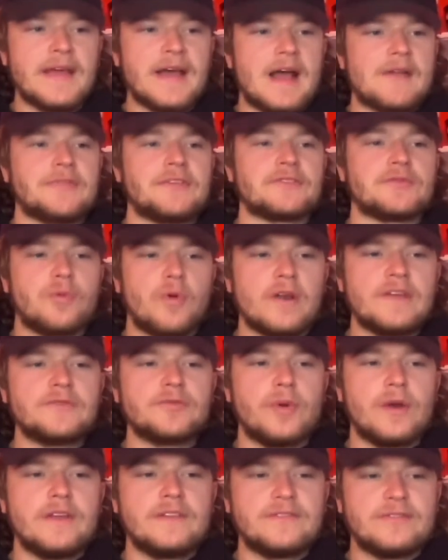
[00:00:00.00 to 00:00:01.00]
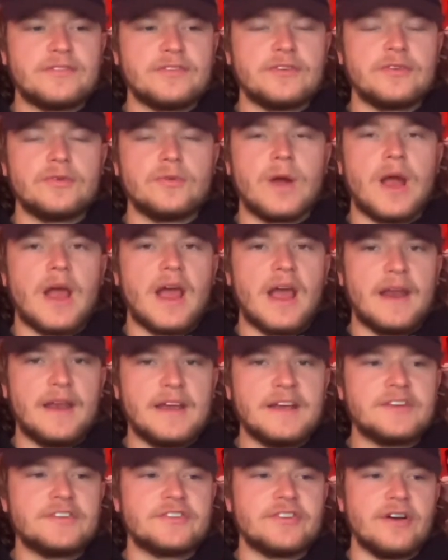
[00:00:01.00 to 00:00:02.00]
at the 2022
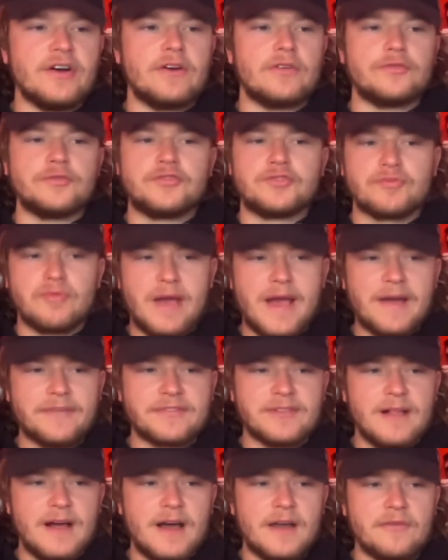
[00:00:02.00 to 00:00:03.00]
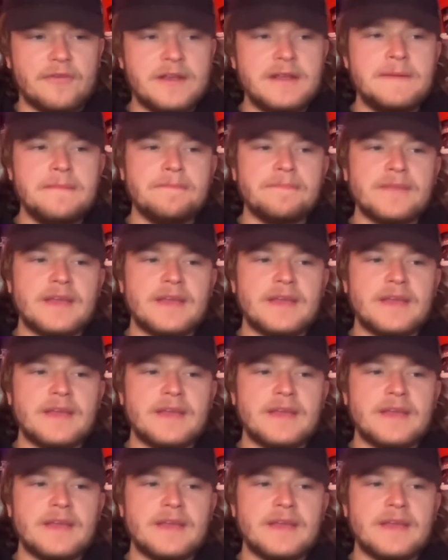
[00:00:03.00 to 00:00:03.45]
NHL Draft Lottery,